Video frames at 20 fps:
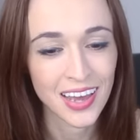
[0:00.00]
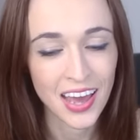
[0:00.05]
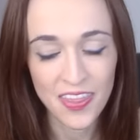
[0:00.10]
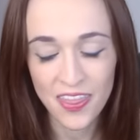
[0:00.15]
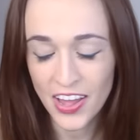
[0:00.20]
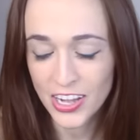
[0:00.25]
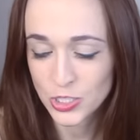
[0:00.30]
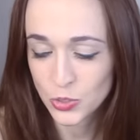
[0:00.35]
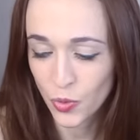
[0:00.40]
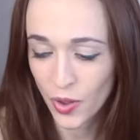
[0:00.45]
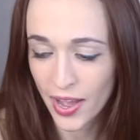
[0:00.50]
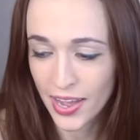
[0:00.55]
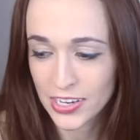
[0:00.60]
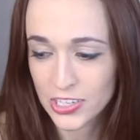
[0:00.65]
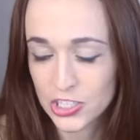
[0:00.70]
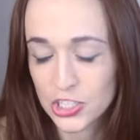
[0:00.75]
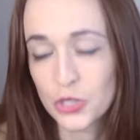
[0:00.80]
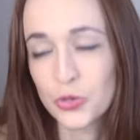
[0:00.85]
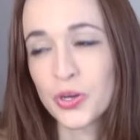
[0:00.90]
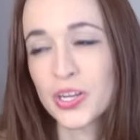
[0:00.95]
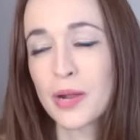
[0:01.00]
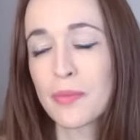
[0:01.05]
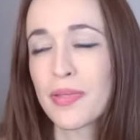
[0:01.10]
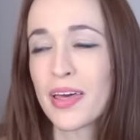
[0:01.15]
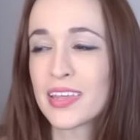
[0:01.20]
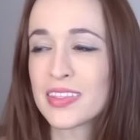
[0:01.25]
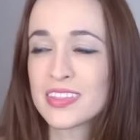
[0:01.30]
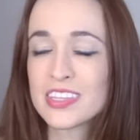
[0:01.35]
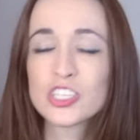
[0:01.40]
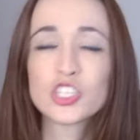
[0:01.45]
And that's why I do it. I'm
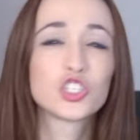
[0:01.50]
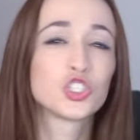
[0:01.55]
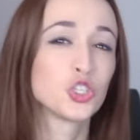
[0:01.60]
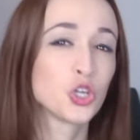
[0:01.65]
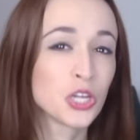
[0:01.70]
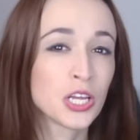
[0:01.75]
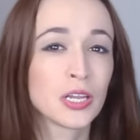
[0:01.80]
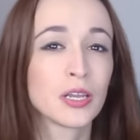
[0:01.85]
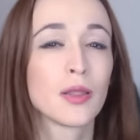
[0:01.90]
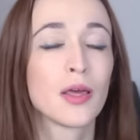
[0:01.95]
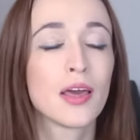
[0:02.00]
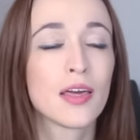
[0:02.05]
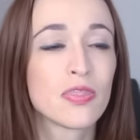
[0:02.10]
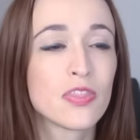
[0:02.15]
like, this shouldn't,